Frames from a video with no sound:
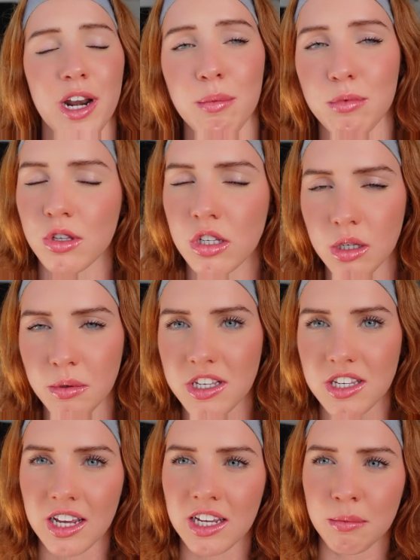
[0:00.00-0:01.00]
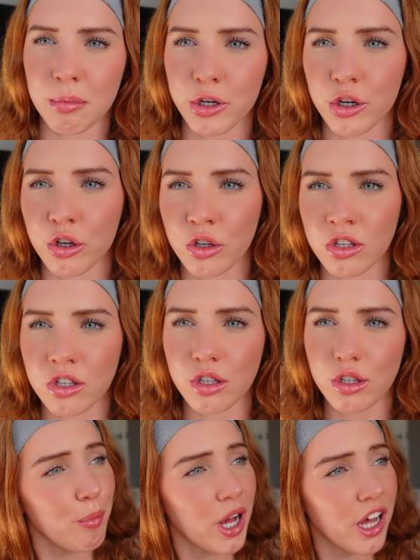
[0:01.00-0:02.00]
I'm so excited because
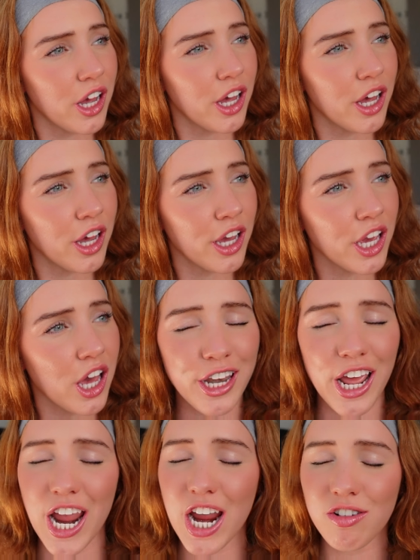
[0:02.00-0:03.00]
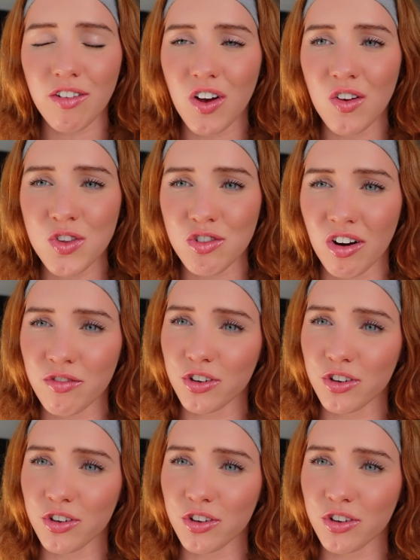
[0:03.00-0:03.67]
my day revolves around